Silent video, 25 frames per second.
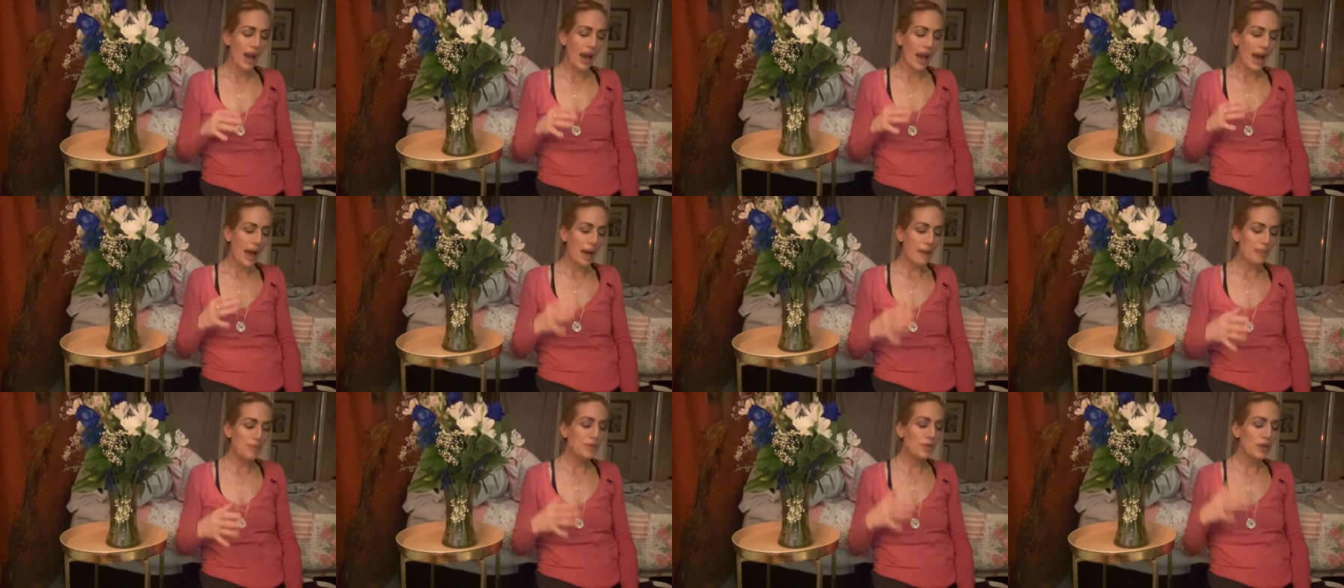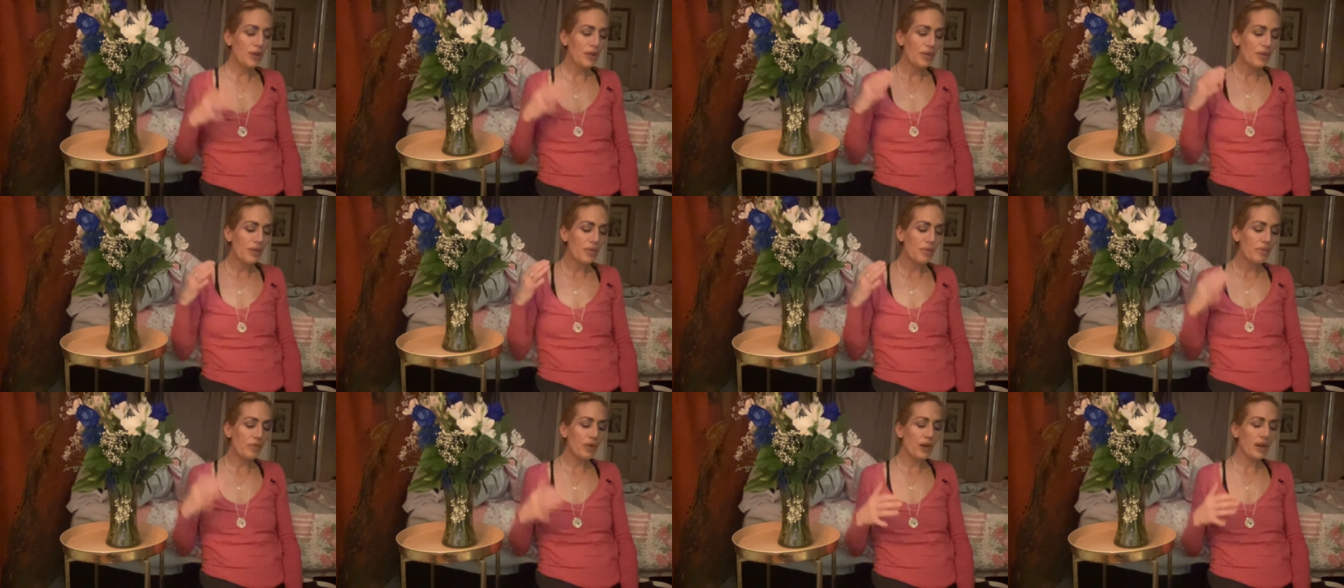I happened to have a
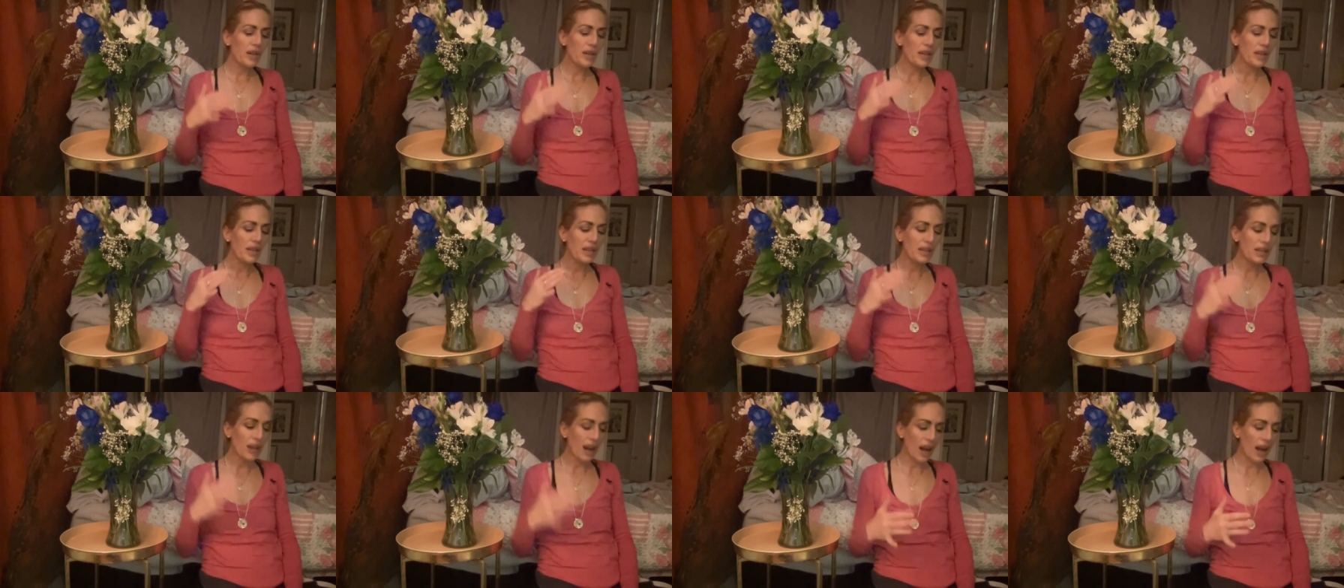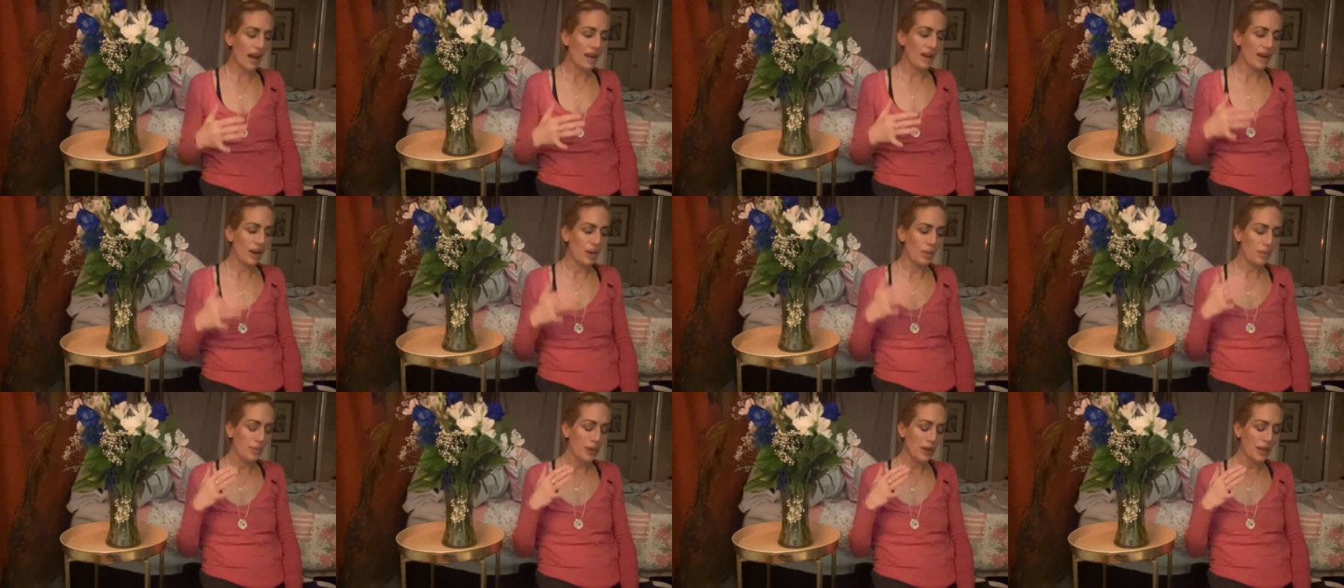fucking cut
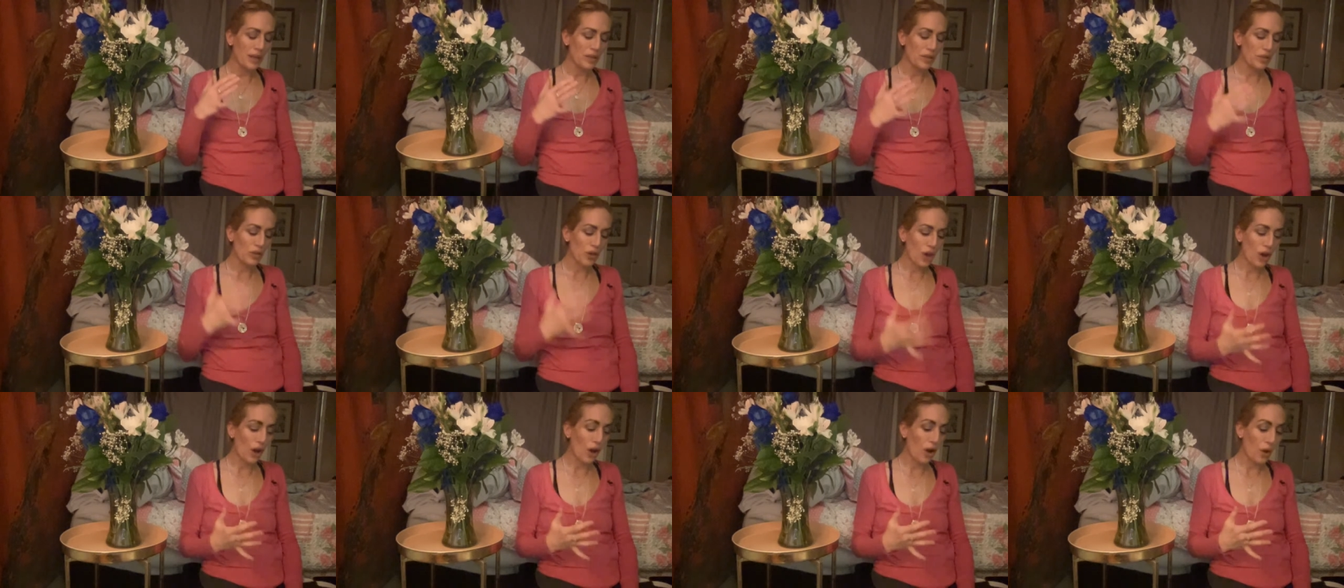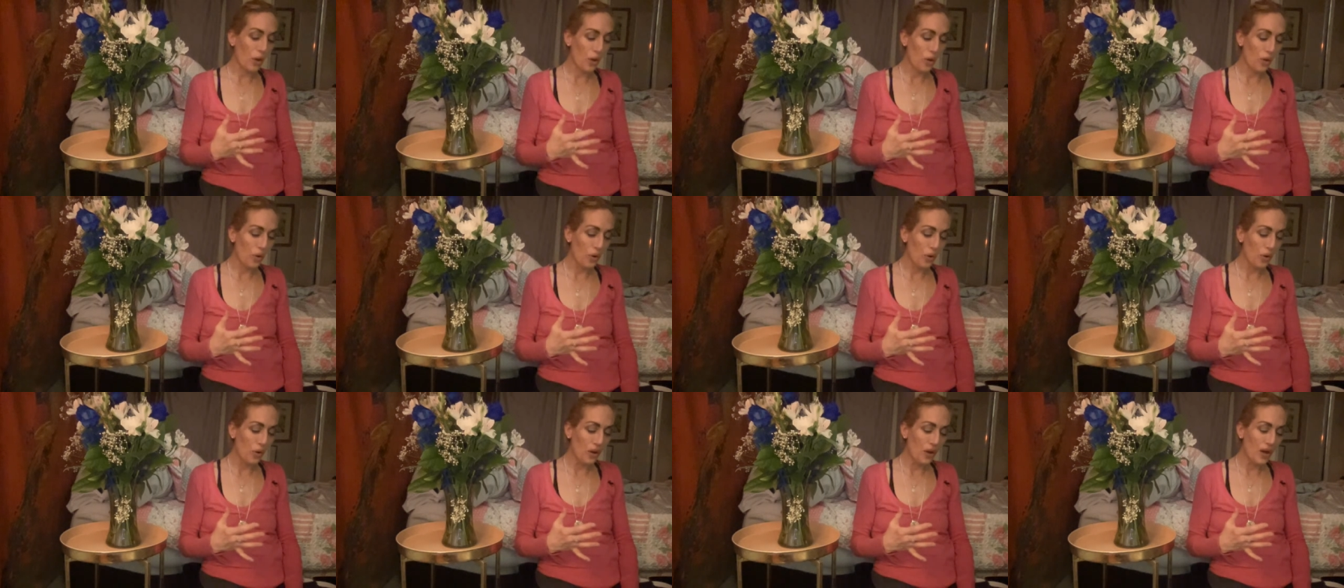on my
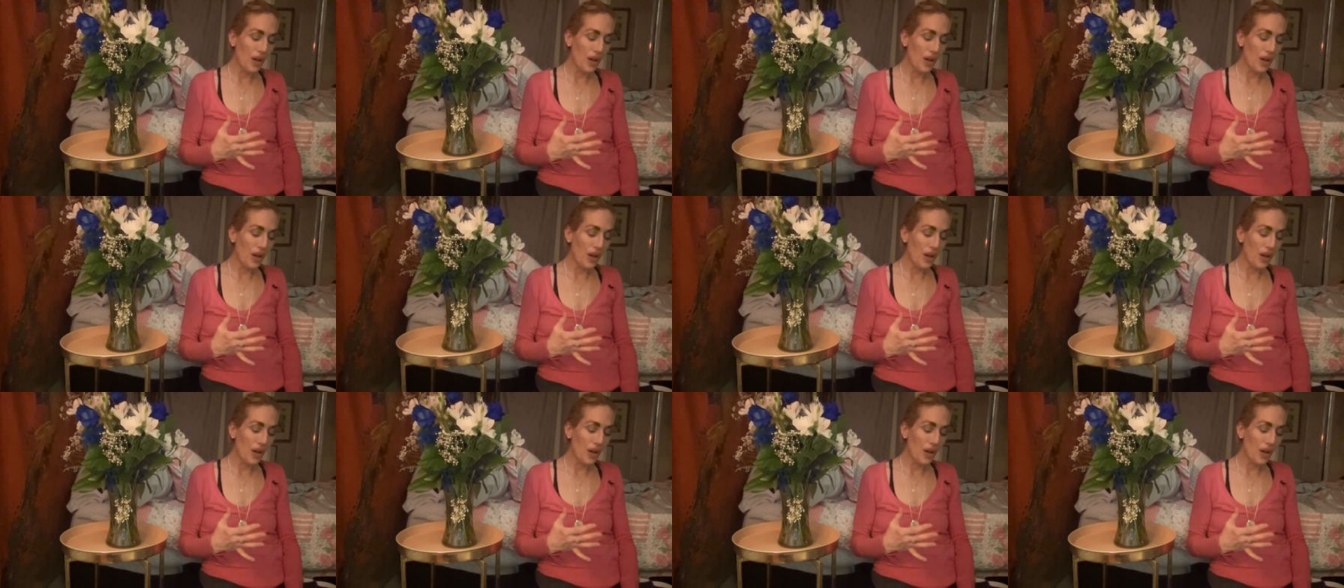toe.